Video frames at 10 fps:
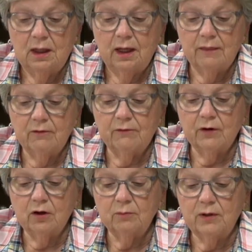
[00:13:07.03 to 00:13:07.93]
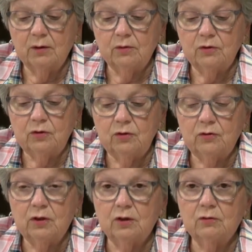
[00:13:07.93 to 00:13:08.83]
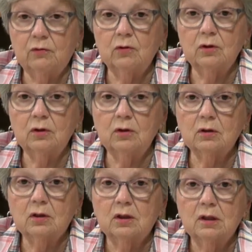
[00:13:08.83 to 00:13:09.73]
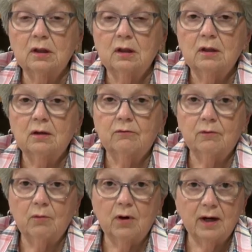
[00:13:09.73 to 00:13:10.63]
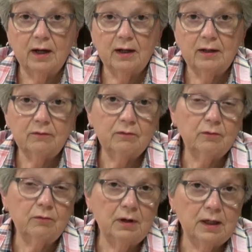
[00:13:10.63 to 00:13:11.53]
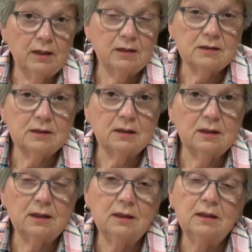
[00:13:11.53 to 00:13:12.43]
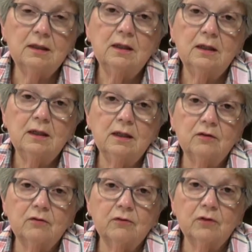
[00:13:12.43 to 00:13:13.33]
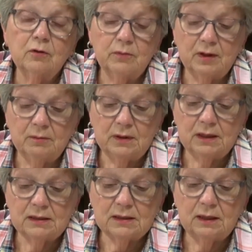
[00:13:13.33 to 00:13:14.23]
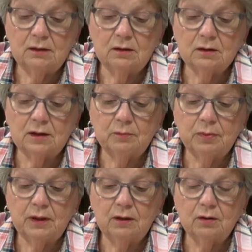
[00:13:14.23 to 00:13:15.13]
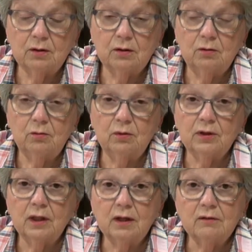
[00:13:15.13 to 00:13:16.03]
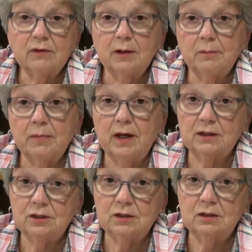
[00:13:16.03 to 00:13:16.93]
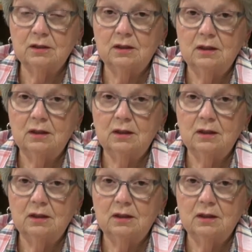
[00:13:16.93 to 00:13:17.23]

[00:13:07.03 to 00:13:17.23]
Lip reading: And the verb that was used here for looked, from what I have read and studied, is a verb that means he looked at Peter with love and compassion,